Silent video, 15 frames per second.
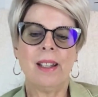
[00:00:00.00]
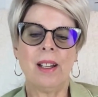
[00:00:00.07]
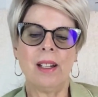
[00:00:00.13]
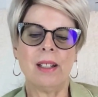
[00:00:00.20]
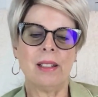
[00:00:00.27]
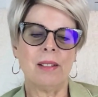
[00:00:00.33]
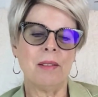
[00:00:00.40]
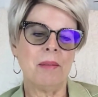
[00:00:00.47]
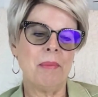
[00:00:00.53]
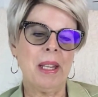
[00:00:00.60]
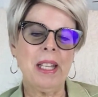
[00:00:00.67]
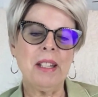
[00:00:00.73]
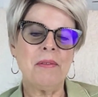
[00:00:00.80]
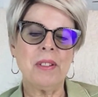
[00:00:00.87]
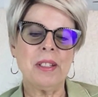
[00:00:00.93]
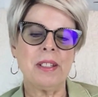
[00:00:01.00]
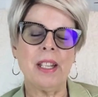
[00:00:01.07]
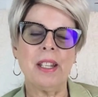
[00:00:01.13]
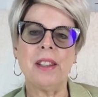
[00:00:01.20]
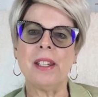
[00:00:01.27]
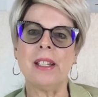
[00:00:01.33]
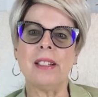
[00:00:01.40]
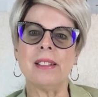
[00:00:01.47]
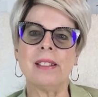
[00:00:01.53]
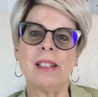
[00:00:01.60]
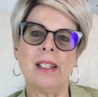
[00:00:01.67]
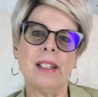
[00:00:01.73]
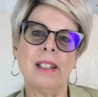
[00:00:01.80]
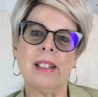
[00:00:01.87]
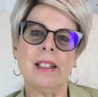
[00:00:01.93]
may even say things
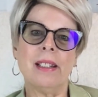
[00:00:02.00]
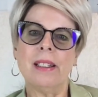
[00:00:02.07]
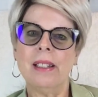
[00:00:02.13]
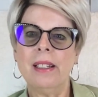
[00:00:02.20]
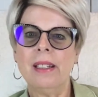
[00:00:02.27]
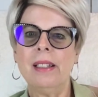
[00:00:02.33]
like,